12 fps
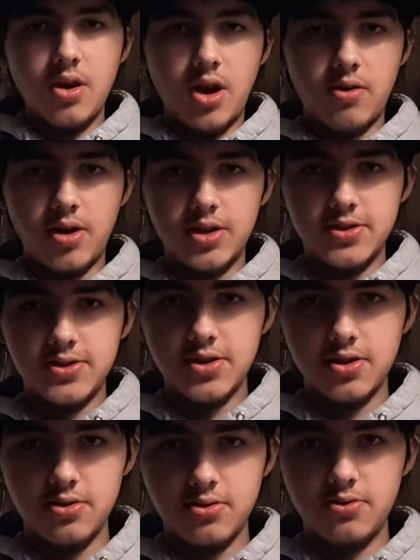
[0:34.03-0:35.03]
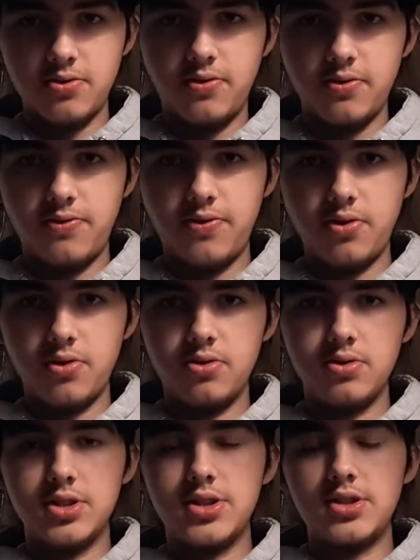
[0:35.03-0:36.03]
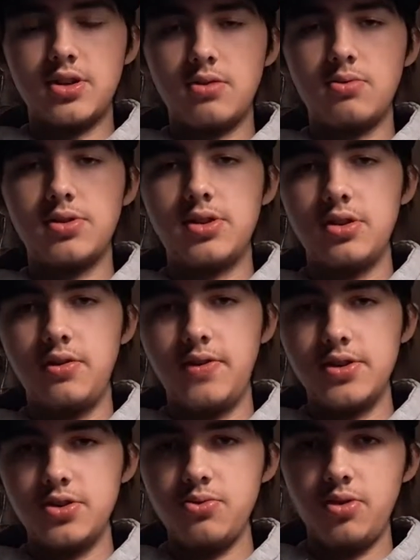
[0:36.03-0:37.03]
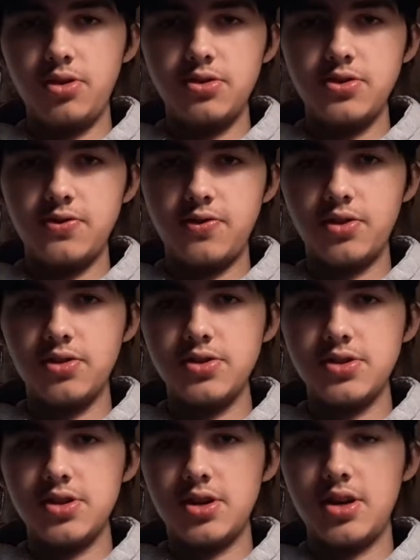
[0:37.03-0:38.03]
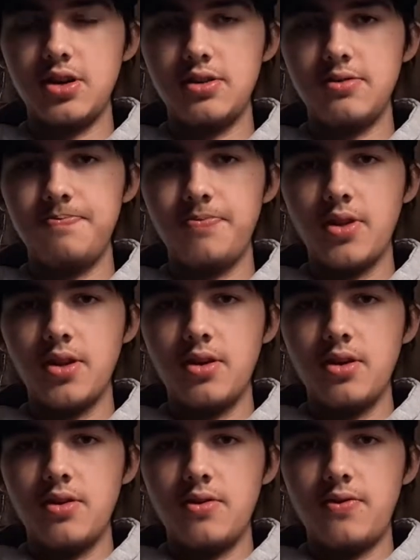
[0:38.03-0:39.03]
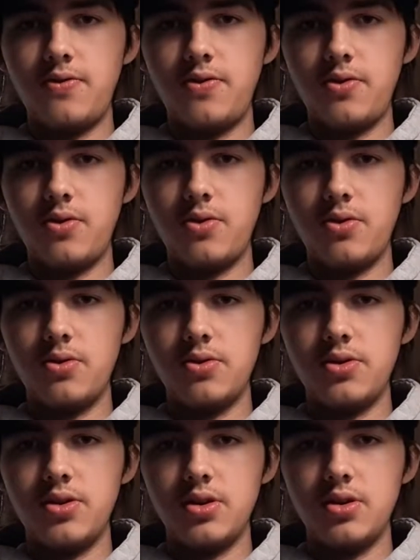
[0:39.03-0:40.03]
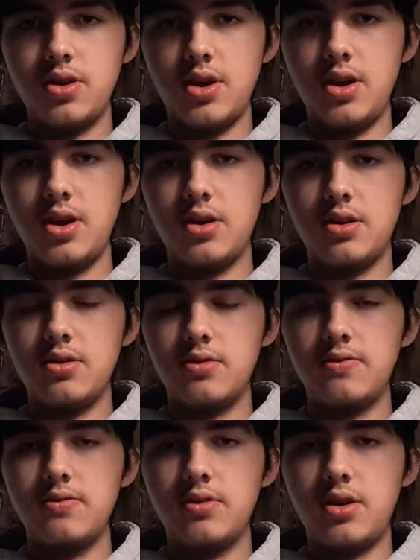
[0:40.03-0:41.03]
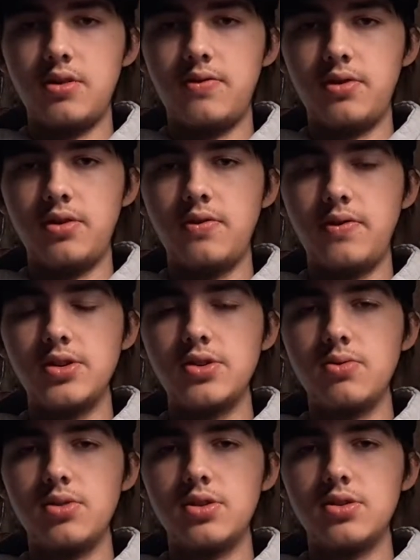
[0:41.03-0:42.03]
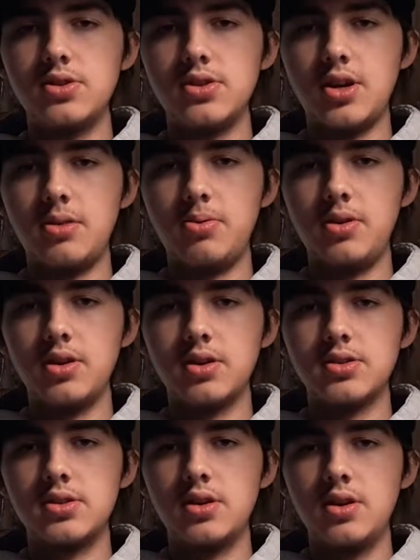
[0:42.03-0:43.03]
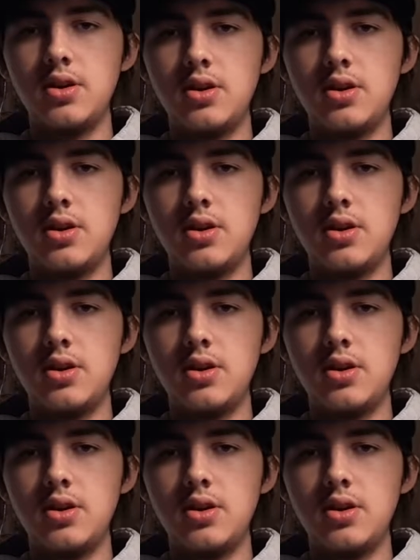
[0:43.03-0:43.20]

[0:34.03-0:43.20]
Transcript: Let's start with the division winners first. For the division winners, I picked